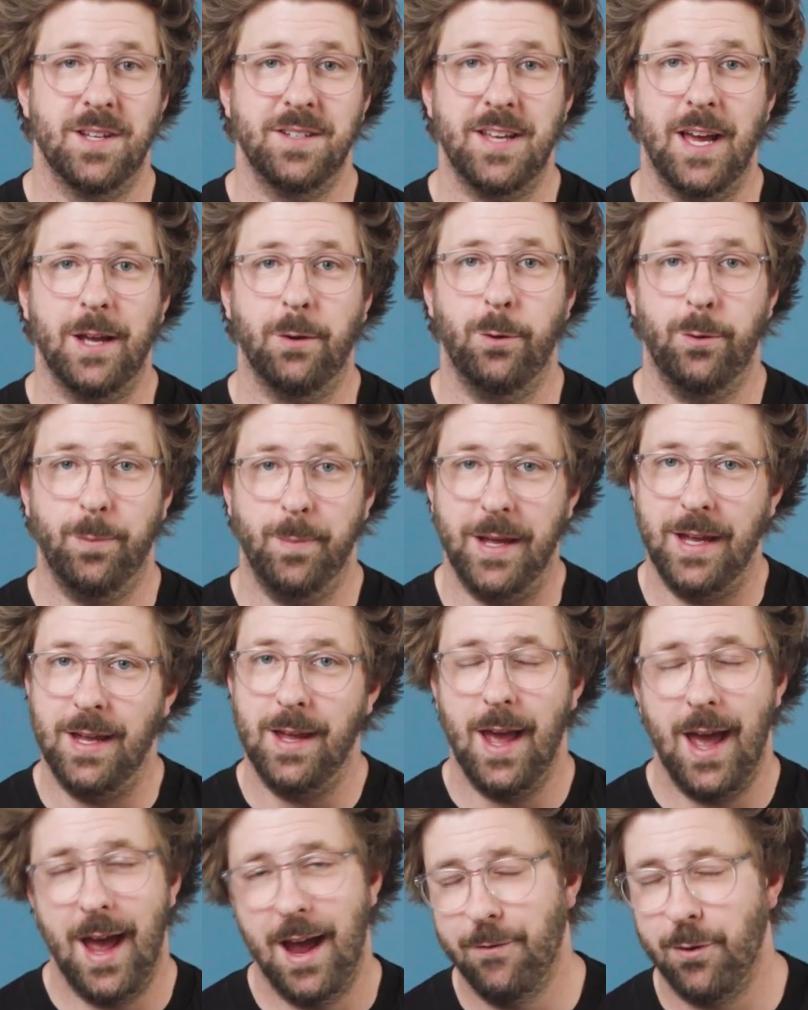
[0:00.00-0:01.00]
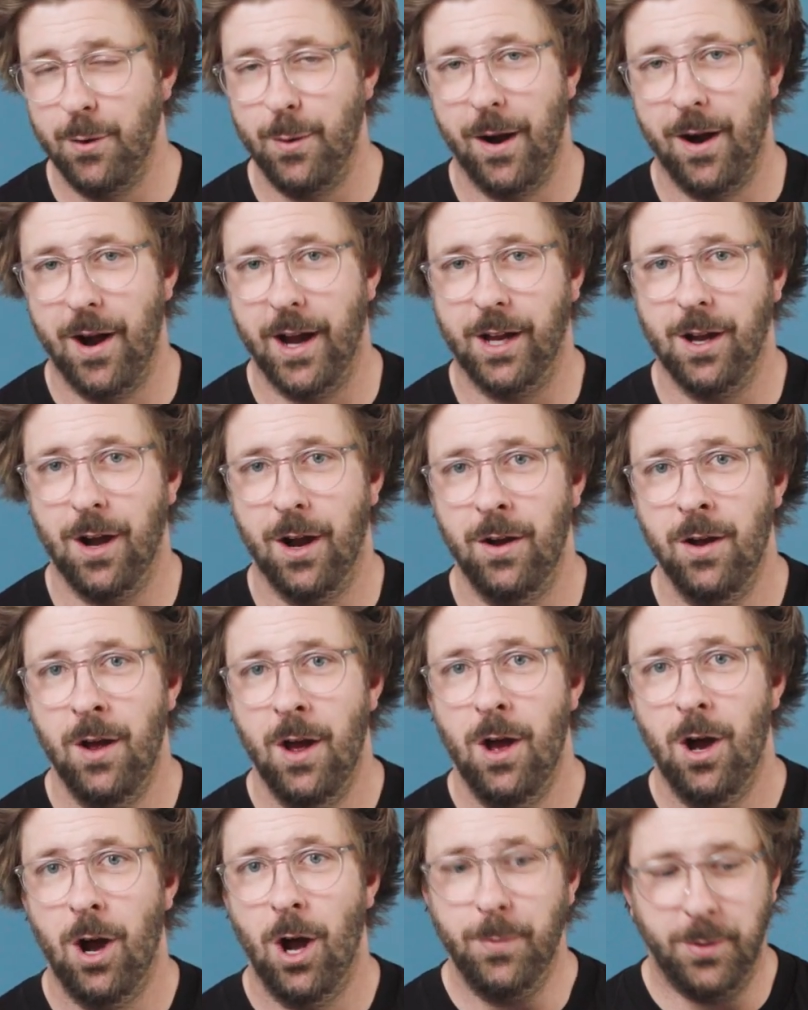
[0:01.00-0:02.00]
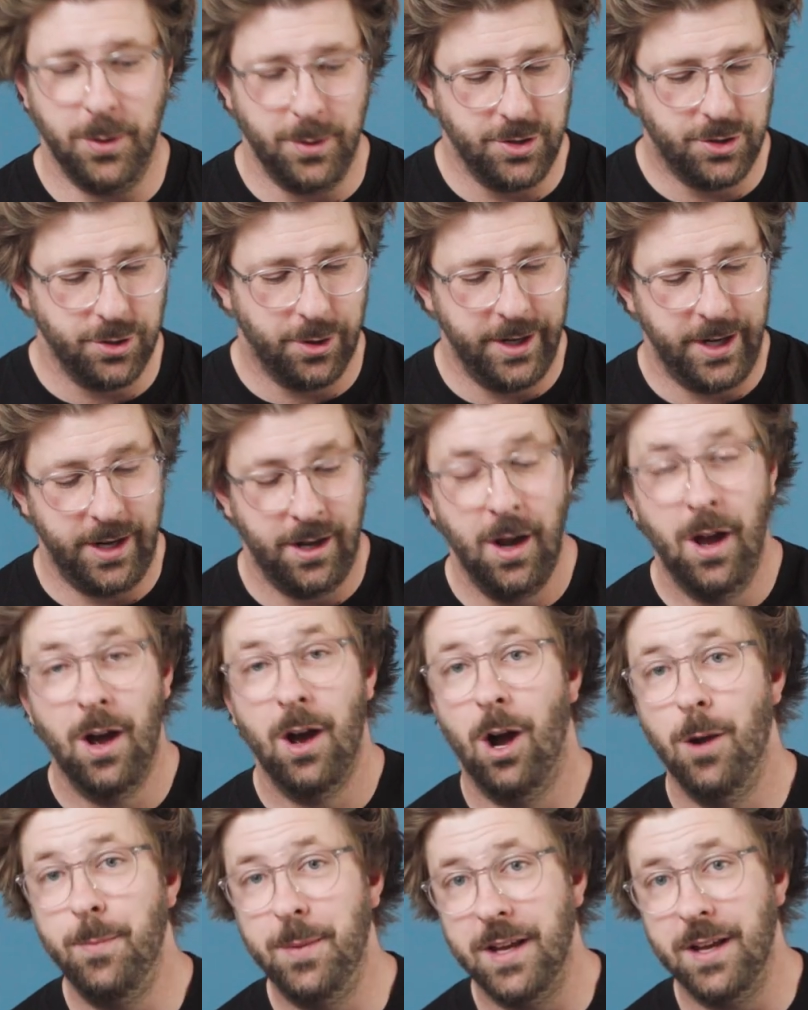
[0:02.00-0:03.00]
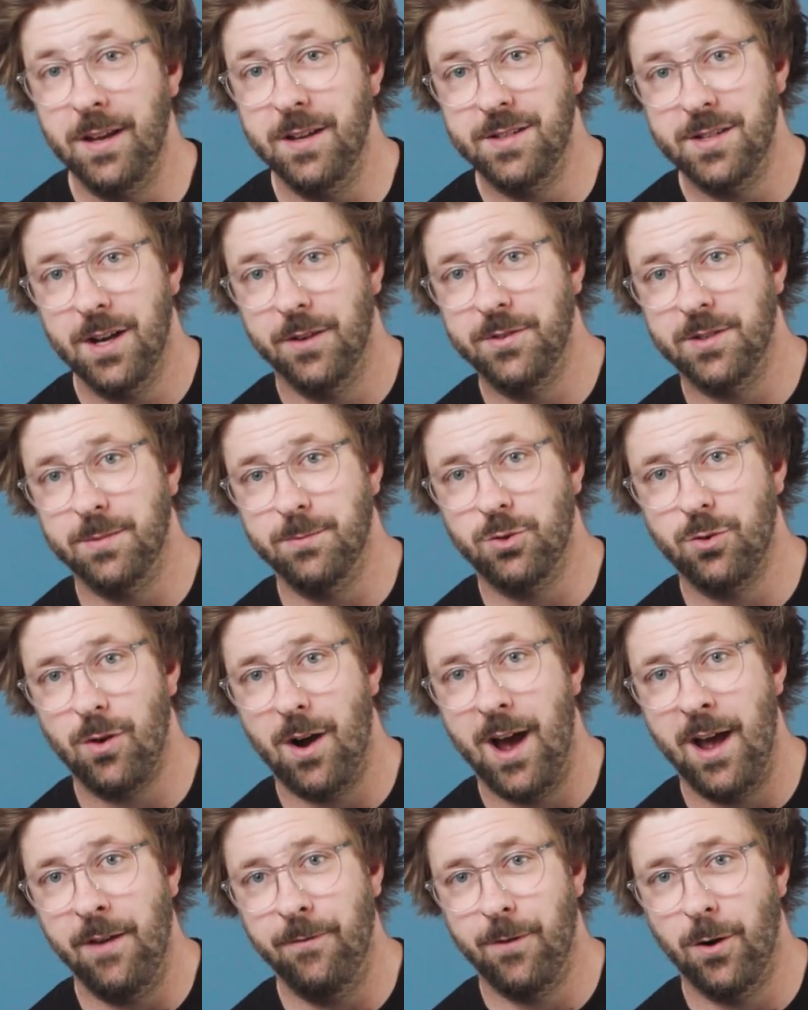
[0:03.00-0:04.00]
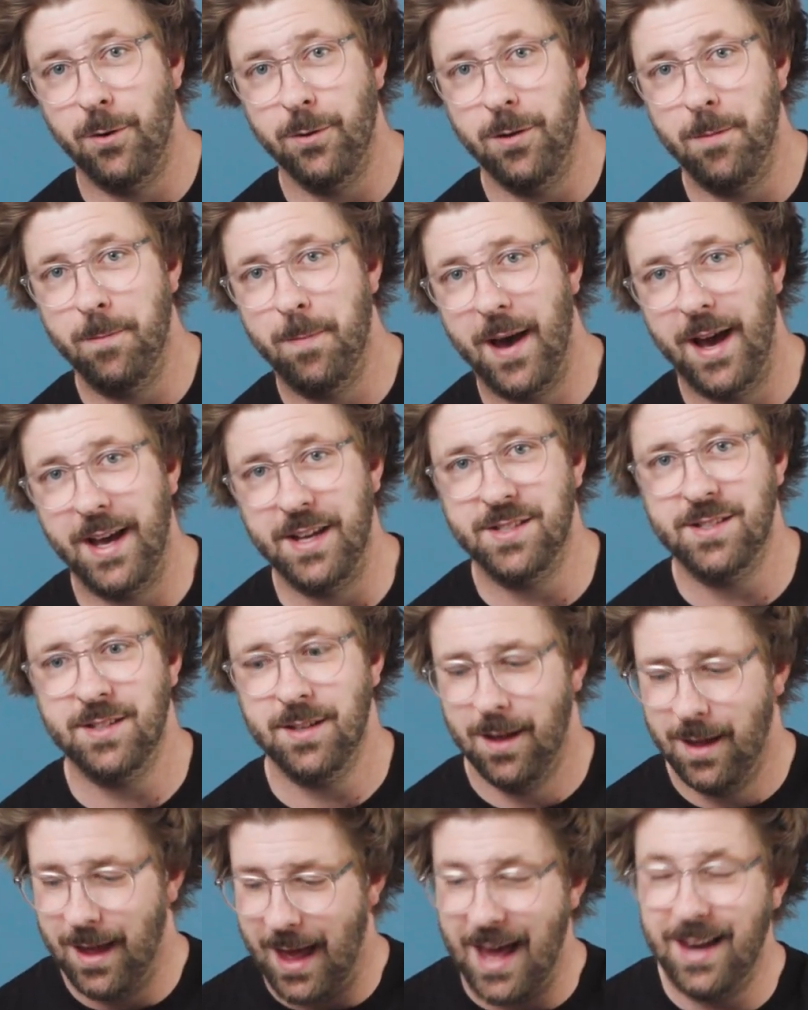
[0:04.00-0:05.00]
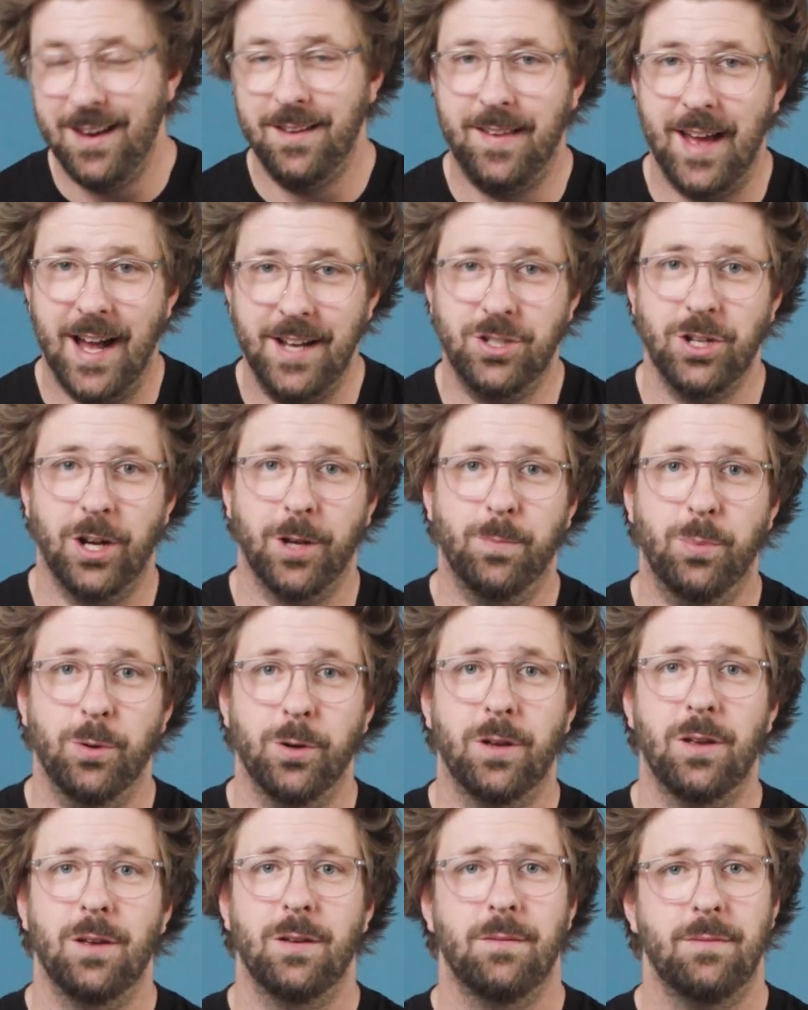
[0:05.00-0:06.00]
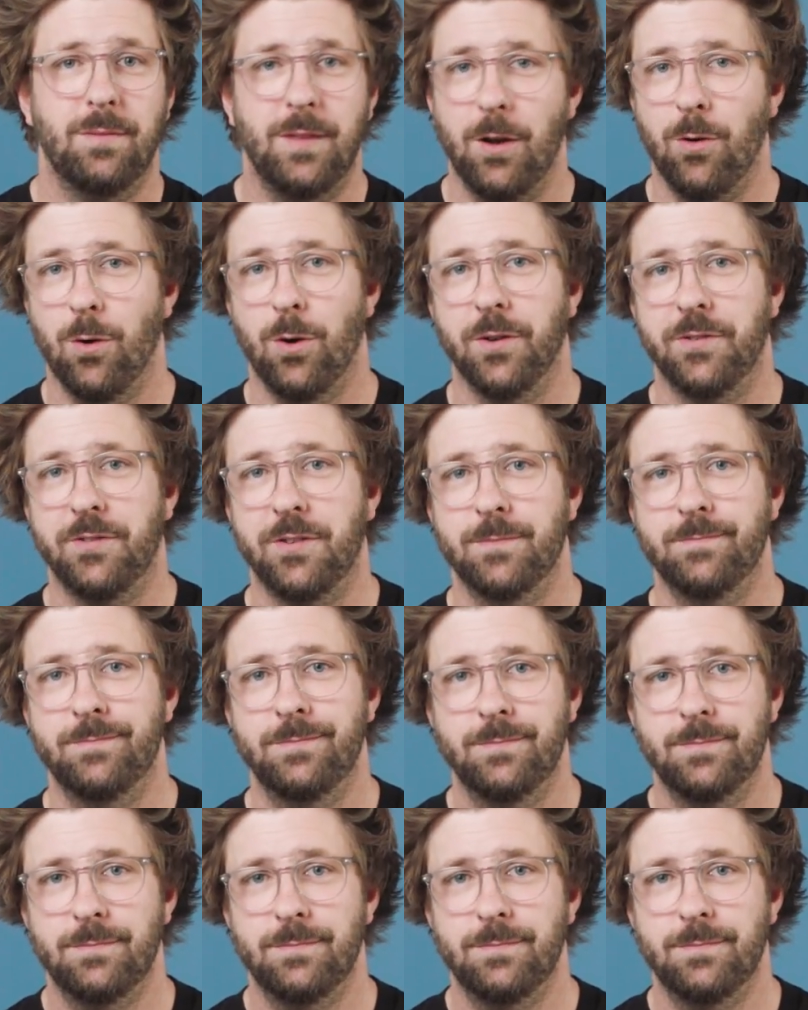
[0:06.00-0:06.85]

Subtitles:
I take with me everywhere I go. Hope you enjoyed it. Hope you get yourself some dry volume paste and a dad joke book. They're awesome.